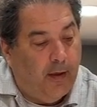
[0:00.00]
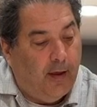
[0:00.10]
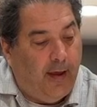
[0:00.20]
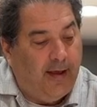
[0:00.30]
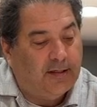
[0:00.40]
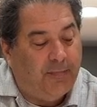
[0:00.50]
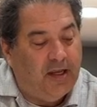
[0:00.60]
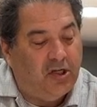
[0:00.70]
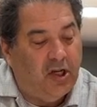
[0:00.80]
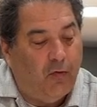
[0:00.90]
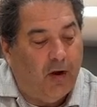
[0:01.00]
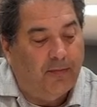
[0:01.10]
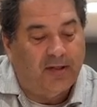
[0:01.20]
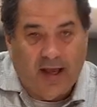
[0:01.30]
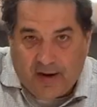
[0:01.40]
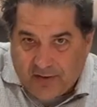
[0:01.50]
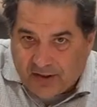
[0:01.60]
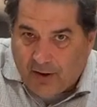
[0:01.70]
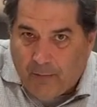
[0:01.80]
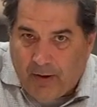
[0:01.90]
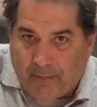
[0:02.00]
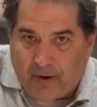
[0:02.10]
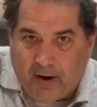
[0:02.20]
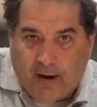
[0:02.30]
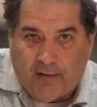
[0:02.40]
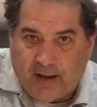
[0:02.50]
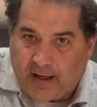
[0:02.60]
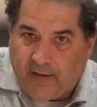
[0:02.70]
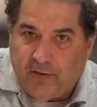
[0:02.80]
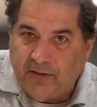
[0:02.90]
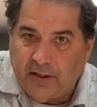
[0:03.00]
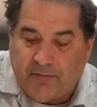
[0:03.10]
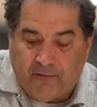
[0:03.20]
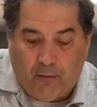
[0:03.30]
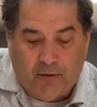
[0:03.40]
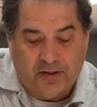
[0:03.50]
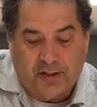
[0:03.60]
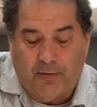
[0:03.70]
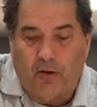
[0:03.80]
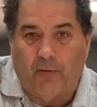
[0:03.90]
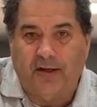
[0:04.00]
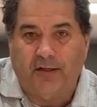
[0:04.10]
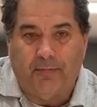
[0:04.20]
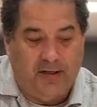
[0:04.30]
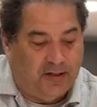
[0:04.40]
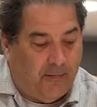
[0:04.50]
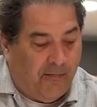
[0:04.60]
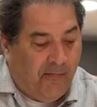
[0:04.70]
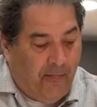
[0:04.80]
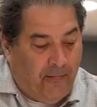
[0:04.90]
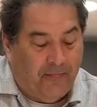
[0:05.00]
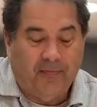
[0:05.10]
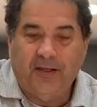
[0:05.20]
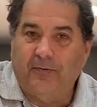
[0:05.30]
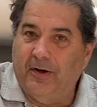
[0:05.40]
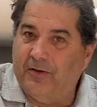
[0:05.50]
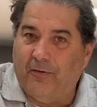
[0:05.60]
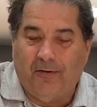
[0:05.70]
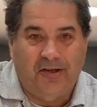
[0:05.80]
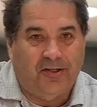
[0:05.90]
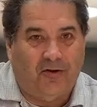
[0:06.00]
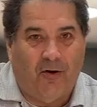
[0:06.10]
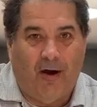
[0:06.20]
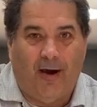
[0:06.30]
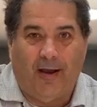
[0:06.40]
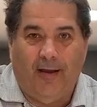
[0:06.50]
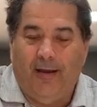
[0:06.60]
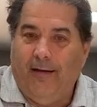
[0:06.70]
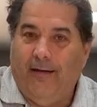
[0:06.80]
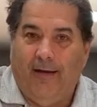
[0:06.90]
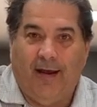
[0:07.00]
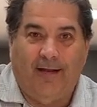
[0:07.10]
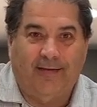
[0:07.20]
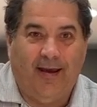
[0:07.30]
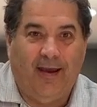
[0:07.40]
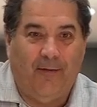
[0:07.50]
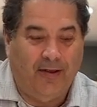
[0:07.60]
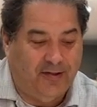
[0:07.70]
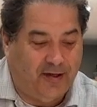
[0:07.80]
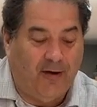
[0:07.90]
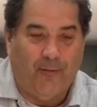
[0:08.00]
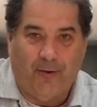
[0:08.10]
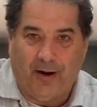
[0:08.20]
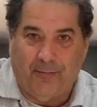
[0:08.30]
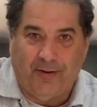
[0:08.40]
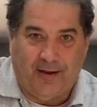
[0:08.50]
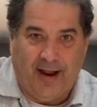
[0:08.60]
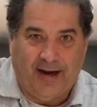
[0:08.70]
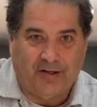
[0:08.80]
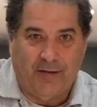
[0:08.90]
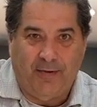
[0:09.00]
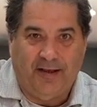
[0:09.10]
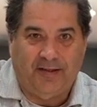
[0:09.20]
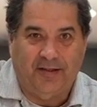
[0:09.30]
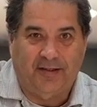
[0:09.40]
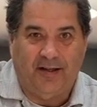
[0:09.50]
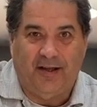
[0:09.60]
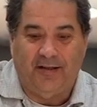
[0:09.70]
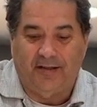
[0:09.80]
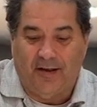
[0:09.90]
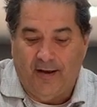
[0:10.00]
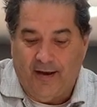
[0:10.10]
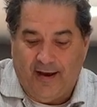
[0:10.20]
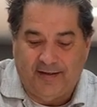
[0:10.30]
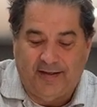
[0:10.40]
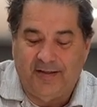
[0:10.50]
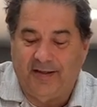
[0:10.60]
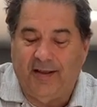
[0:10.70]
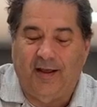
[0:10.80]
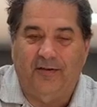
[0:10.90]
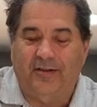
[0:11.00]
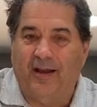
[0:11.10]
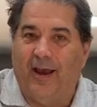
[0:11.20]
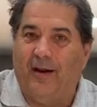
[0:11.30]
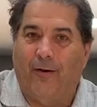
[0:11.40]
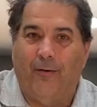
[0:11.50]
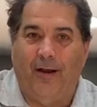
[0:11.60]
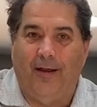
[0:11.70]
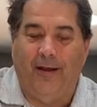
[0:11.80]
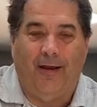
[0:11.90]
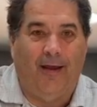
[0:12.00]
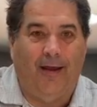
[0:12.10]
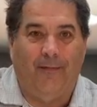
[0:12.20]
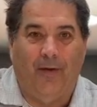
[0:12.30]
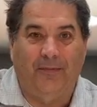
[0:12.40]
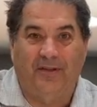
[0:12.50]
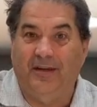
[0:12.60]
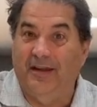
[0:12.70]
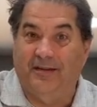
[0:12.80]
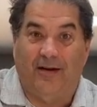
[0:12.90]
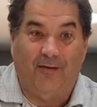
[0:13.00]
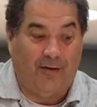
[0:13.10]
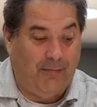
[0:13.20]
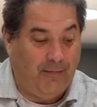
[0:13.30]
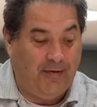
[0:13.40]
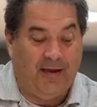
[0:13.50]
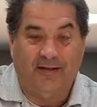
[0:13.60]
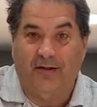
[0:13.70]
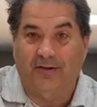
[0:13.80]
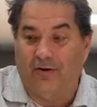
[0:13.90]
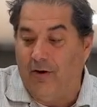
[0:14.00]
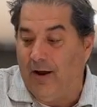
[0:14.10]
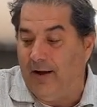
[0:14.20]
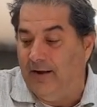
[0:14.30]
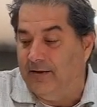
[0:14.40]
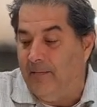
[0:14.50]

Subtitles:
SPG rub, standing for salt, pepper, garlic. And I've used this before in some other recipes. This one is really strong. And I'll tell you, when you start working with it, it actually makes you sneeze. I seasoned the other side already, and I'm sneezing a little bit because how strong it is.